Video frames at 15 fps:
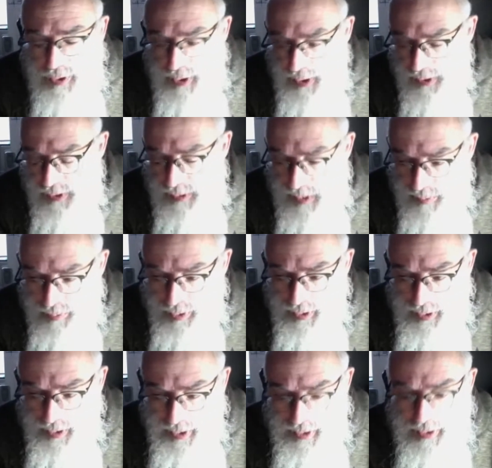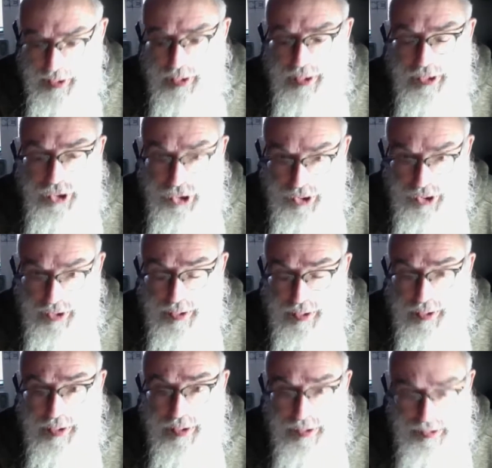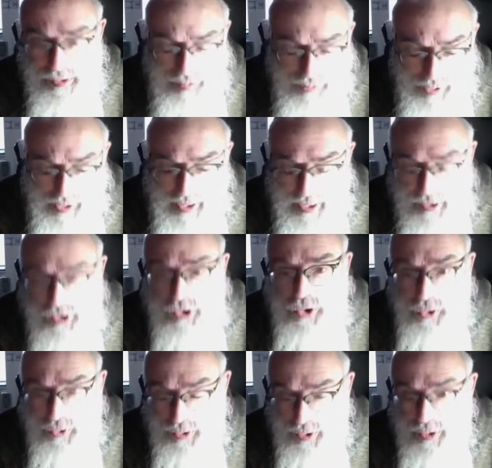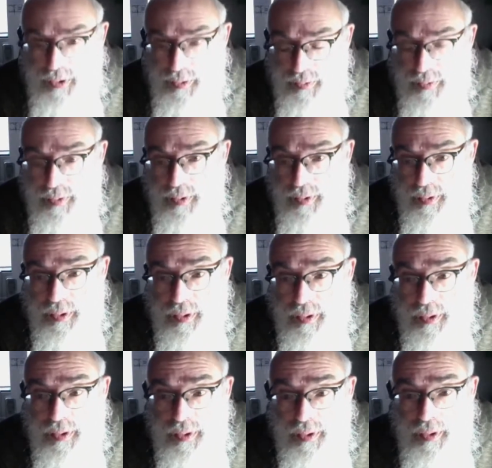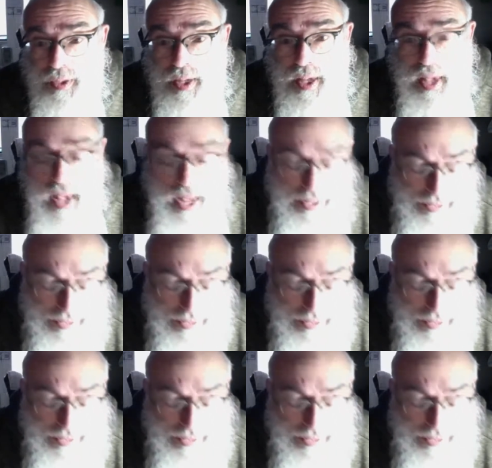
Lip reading: it's something in addition, something external. And